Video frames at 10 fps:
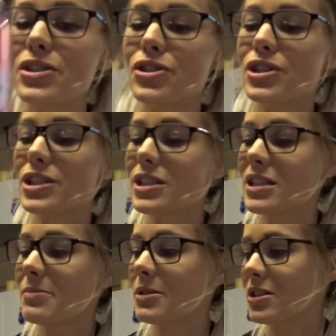just
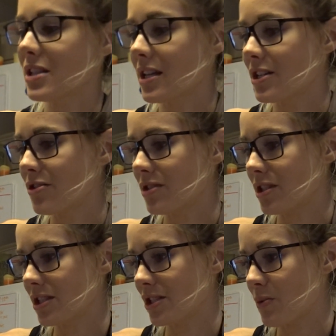as much as I do
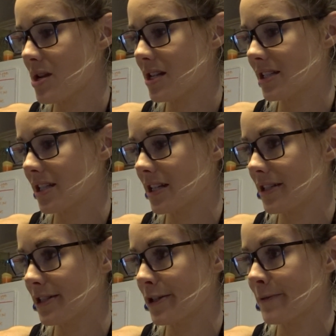and the sweetness in
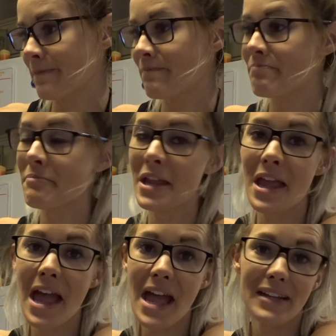it, so
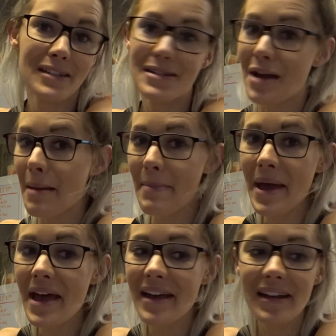it's not
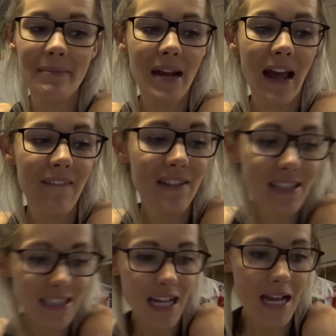bad. I'm gonna have this
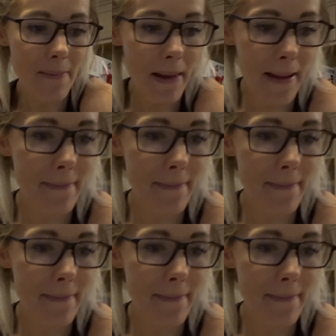and my